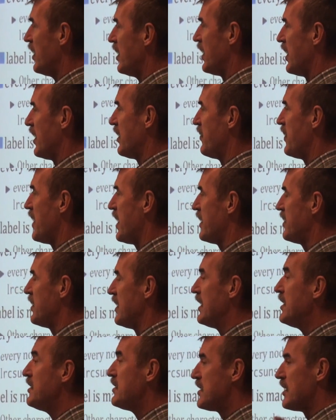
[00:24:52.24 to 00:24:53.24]
And then
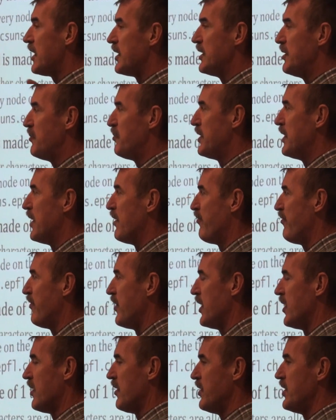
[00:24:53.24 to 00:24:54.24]
inside
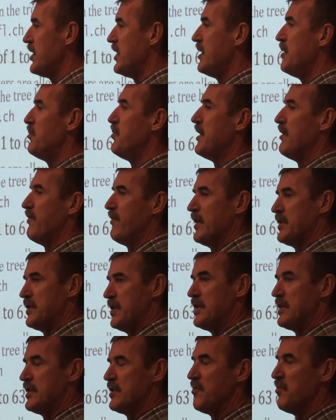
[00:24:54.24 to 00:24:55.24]
EPFL, the EPFL
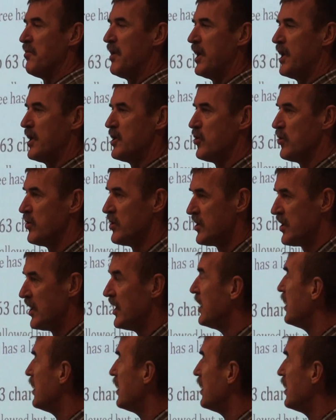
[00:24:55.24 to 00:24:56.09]
system managers